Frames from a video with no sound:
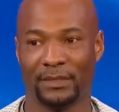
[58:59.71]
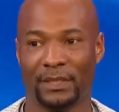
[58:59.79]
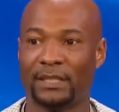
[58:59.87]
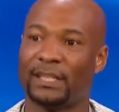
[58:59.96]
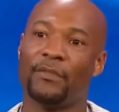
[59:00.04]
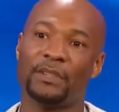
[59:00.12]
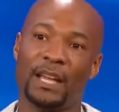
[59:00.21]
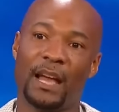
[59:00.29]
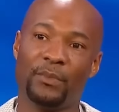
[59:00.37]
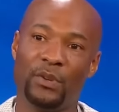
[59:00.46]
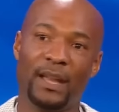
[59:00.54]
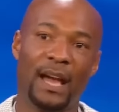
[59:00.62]
Because every
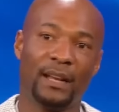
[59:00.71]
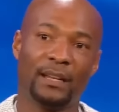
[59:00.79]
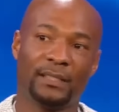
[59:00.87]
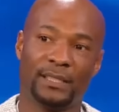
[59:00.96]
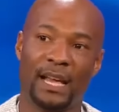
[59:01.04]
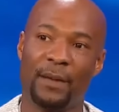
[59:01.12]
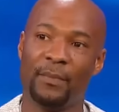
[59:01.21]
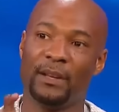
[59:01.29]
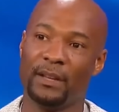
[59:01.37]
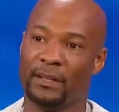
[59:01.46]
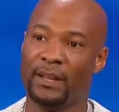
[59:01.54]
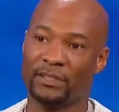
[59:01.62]
time you got an assignment,
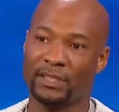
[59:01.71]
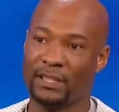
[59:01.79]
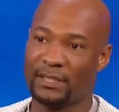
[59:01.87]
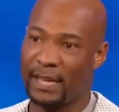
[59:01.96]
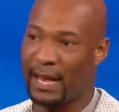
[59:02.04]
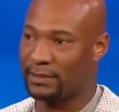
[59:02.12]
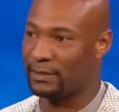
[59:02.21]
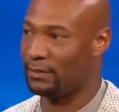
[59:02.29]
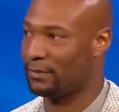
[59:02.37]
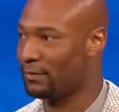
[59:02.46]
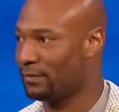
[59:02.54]
there's an assassin.